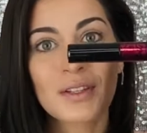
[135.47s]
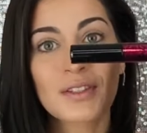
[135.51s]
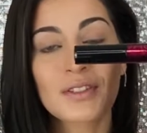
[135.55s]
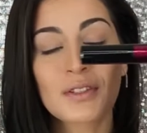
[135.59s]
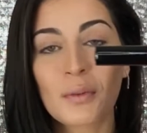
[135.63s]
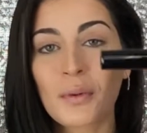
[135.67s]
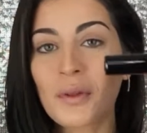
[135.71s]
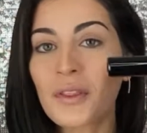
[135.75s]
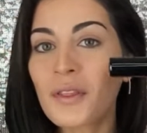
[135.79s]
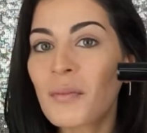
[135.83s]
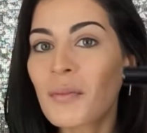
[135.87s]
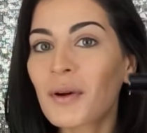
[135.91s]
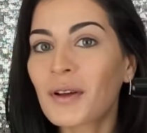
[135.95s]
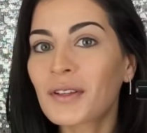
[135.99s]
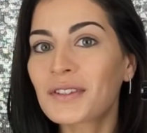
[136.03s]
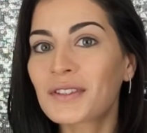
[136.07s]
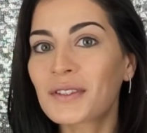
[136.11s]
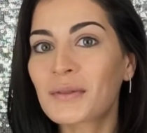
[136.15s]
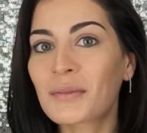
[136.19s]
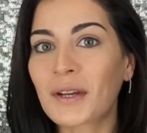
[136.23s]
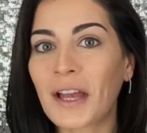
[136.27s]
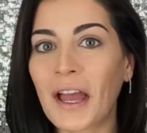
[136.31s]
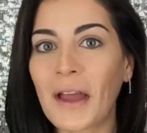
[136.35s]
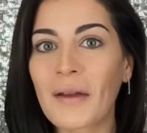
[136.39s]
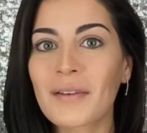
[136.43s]
So with the
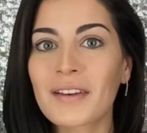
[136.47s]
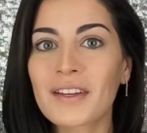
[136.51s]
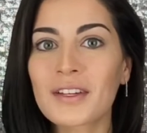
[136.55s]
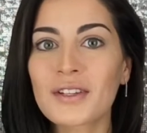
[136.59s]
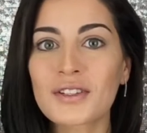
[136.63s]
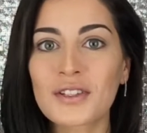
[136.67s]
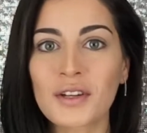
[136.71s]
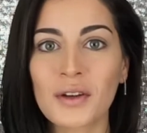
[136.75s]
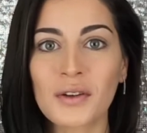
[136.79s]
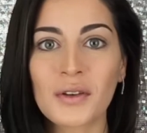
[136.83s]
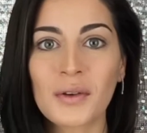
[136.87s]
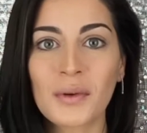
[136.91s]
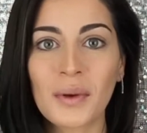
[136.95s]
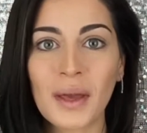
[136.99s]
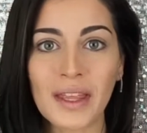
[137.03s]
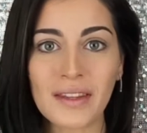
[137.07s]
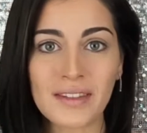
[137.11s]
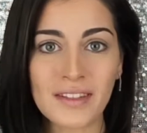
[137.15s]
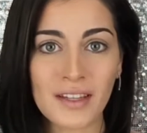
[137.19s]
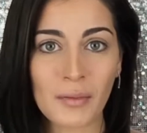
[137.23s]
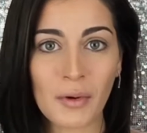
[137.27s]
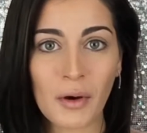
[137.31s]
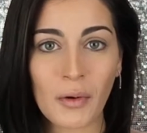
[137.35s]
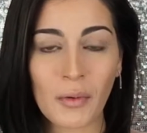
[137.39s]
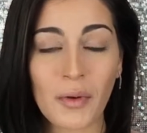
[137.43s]
Monsieur Big, I'm going to show you a
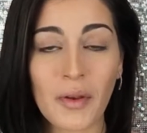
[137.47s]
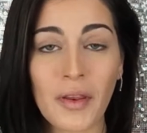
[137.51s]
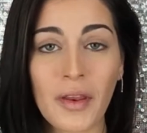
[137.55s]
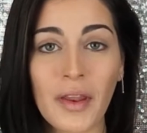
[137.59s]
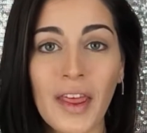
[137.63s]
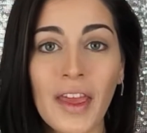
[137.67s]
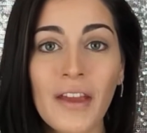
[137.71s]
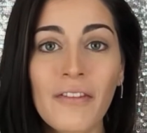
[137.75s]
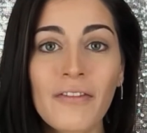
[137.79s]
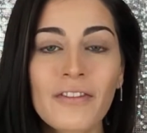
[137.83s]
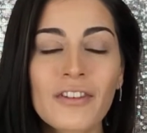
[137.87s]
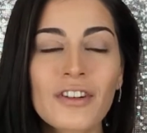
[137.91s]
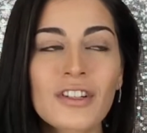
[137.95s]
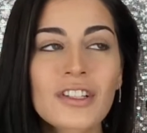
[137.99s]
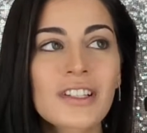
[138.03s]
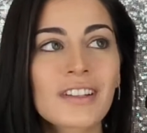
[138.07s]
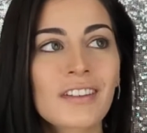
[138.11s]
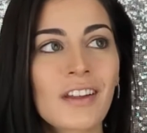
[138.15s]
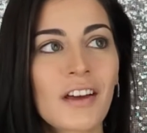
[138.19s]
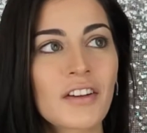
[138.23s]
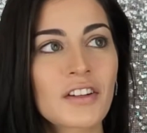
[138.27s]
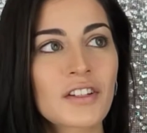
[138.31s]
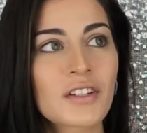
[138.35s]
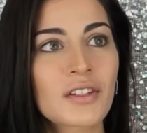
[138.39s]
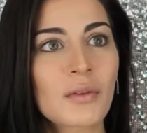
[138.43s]
demo. When they first
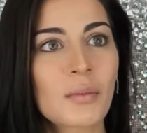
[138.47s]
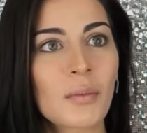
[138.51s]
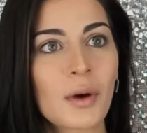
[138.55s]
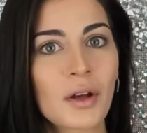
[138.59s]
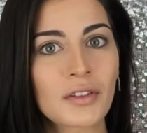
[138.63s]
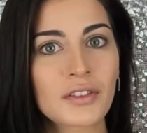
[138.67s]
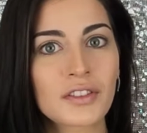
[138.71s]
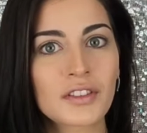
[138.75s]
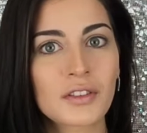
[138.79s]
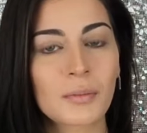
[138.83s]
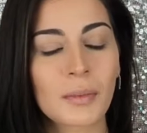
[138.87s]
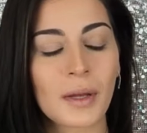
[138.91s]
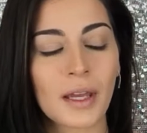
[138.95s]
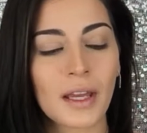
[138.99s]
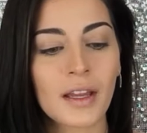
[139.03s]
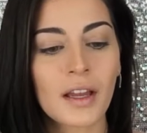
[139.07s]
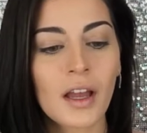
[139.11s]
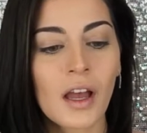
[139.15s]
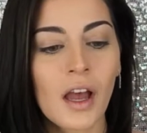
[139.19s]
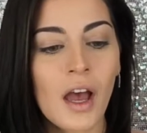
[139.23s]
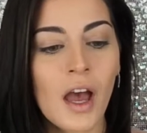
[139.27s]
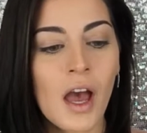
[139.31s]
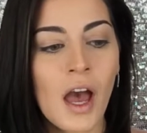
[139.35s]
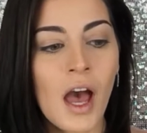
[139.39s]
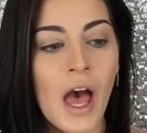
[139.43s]
launched the Monsieur Big,
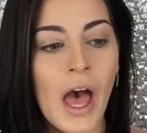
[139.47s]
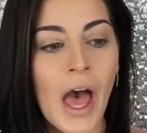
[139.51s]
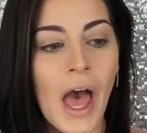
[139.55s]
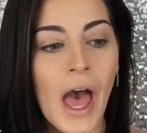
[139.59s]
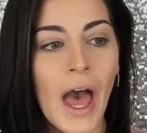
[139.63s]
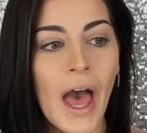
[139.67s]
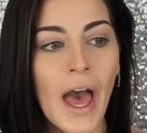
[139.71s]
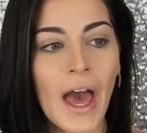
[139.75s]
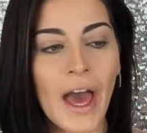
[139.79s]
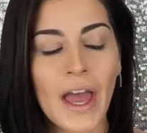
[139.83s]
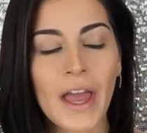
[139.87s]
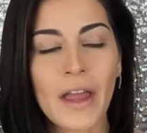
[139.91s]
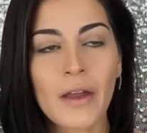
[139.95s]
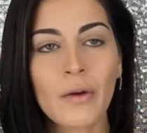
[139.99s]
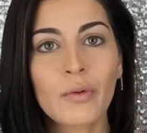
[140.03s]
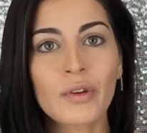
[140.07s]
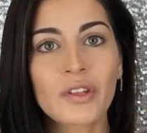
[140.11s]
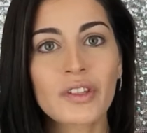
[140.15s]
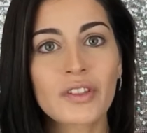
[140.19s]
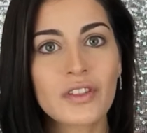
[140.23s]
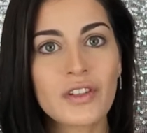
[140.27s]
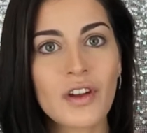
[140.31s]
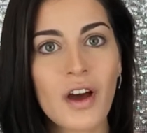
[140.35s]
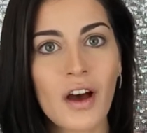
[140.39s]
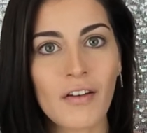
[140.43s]
I
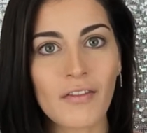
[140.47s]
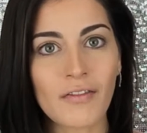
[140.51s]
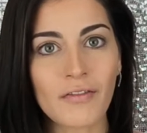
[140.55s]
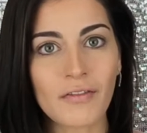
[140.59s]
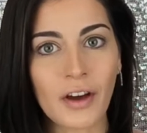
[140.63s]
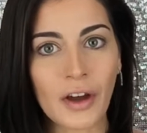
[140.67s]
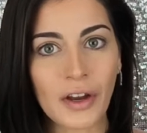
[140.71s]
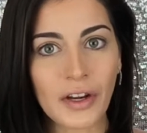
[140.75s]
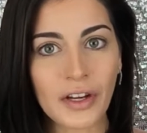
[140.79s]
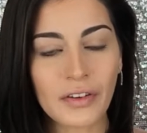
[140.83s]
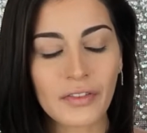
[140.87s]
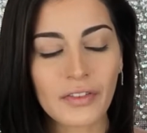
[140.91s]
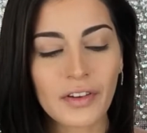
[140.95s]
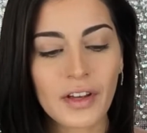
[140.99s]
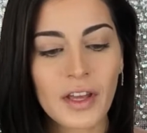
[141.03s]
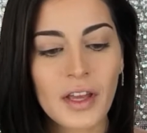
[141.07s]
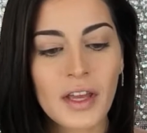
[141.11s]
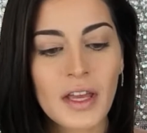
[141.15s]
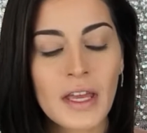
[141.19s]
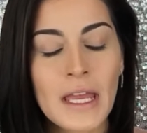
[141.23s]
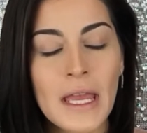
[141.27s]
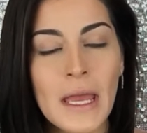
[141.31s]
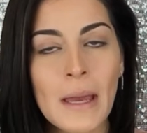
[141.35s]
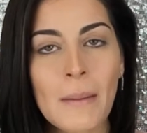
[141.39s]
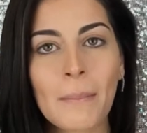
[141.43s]
was not fond of
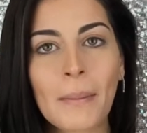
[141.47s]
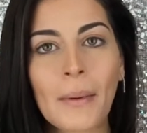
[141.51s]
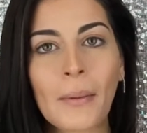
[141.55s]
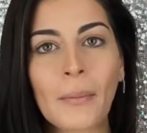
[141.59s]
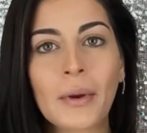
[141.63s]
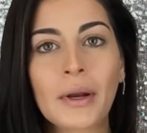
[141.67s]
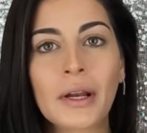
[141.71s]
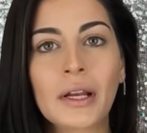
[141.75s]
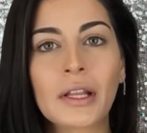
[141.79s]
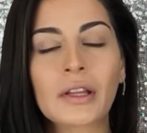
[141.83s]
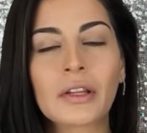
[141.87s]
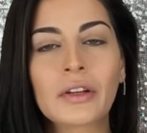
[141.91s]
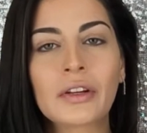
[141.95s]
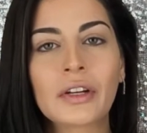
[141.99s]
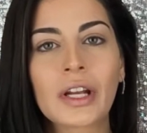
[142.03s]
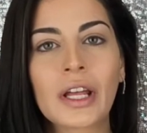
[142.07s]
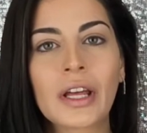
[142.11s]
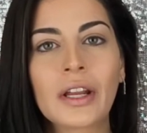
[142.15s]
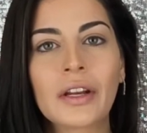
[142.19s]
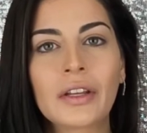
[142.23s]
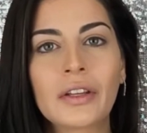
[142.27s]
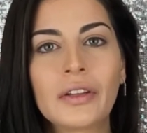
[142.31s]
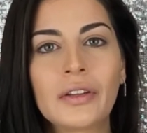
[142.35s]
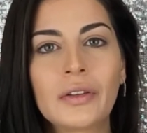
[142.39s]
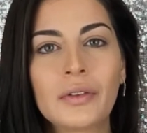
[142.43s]
it, but when I learned how
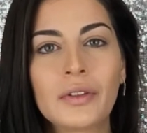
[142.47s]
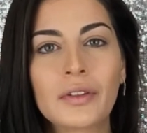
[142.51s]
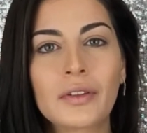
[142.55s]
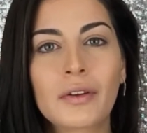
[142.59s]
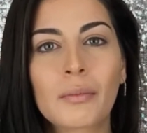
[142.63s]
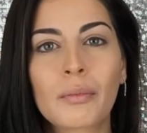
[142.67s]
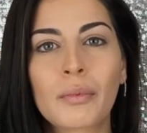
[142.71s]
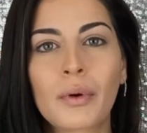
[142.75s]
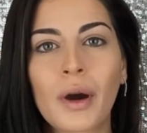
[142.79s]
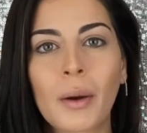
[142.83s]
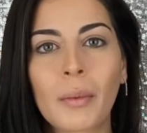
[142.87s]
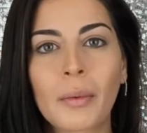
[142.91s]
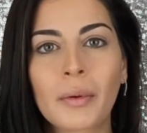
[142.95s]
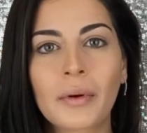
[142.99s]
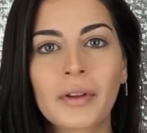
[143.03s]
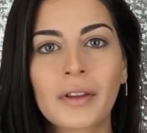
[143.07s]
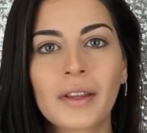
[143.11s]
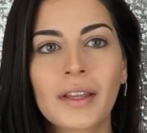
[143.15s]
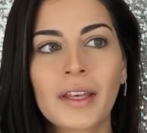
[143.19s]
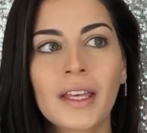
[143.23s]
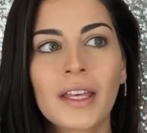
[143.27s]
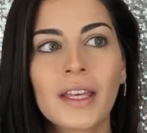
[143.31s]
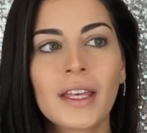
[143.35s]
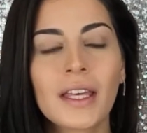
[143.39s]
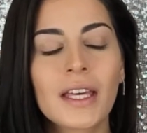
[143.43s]
to use it
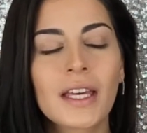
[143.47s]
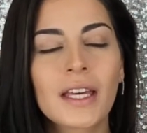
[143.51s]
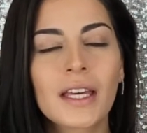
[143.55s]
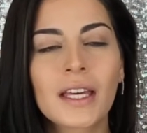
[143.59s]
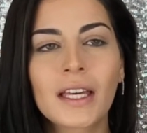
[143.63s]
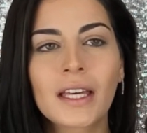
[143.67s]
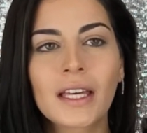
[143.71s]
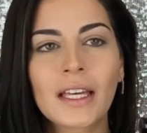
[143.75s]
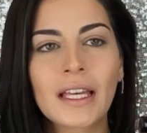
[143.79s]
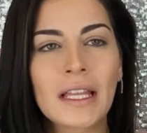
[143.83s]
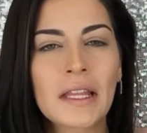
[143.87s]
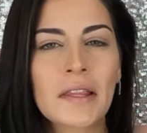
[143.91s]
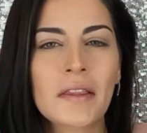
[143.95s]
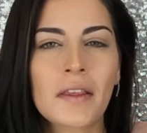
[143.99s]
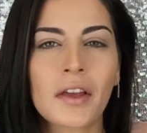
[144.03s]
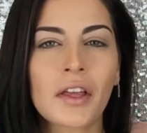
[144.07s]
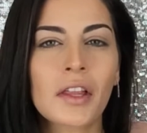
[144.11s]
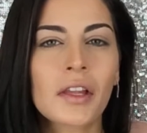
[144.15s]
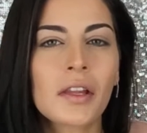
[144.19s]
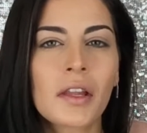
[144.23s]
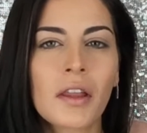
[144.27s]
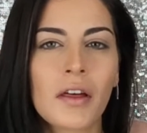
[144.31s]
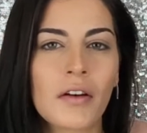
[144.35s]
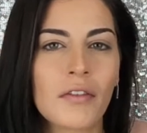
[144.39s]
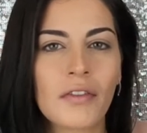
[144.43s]
properly, it's like
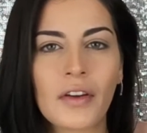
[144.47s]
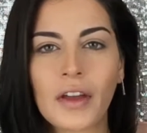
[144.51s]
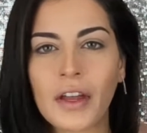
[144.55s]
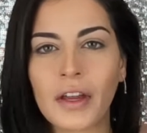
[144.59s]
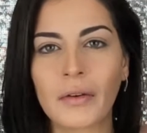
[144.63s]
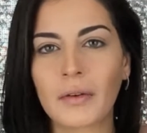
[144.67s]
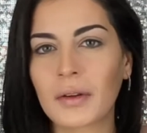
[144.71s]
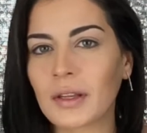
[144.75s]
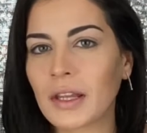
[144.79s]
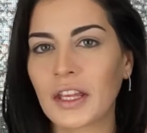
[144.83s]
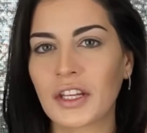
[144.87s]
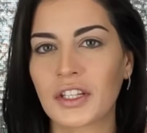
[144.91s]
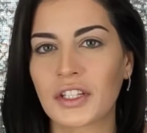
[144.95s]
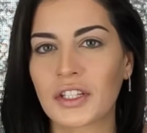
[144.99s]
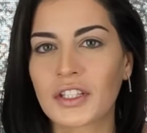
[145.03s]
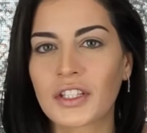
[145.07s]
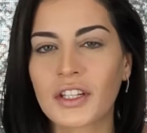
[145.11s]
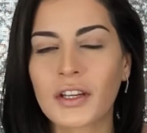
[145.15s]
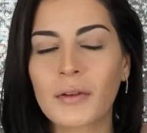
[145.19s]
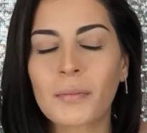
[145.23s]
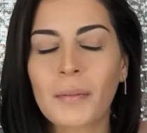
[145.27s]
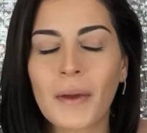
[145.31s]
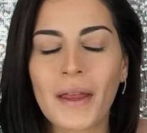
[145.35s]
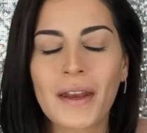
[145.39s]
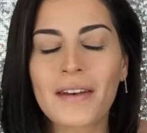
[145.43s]
a love-hate
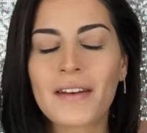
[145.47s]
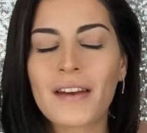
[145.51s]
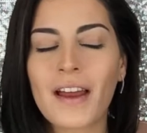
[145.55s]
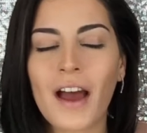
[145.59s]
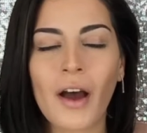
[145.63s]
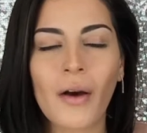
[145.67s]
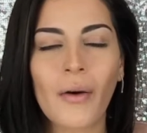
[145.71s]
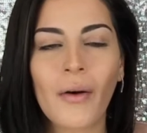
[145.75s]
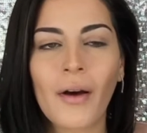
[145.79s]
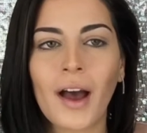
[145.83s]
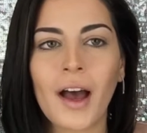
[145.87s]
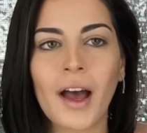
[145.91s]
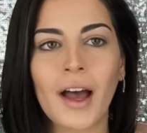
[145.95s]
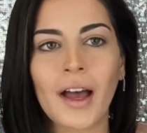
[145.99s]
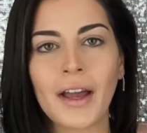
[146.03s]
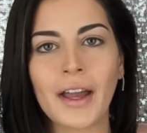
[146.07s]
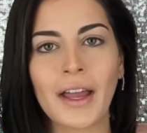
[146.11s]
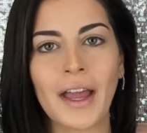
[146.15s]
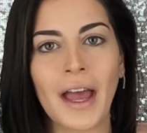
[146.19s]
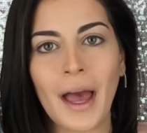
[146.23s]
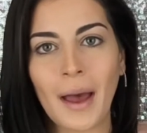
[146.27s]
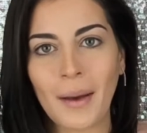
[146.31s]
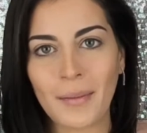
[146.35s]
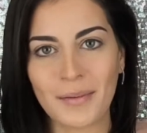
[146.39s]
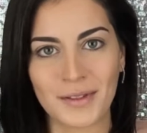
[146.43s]
relationship, and now
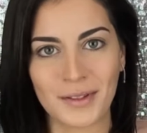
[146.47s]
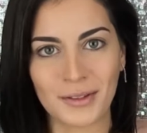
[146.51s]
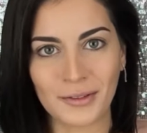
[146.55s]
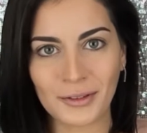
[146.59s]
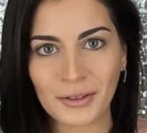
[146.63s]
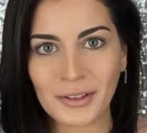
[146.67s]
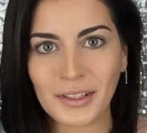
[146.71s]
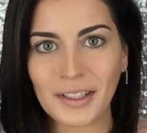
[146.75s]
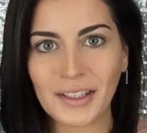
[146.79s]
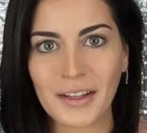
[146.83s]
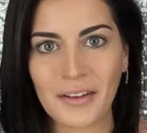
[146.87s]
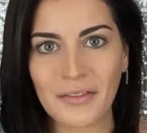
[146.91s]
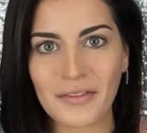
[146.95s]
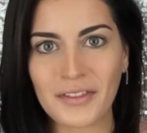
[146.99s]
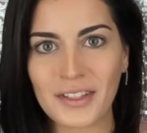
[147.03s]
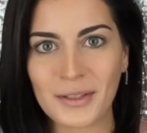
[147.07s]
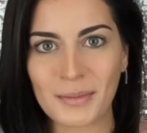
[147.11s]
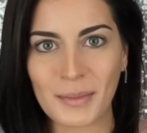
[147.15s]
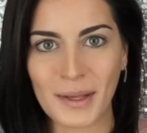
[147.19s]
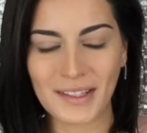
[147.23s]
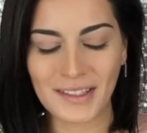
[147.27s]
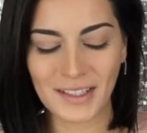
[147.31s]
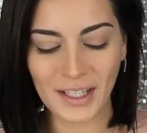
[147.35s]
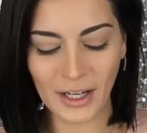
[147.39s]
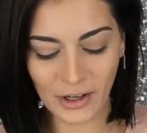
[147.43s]
I absolutely love this
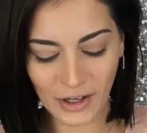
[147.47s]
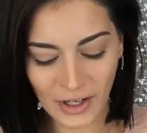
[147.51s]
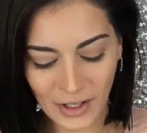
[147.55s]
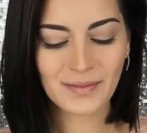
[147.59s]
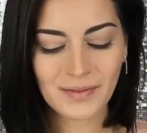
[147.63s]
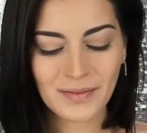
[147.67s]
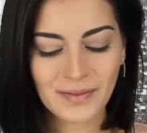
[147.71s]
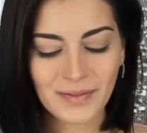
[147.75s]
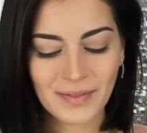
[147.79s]
mascara.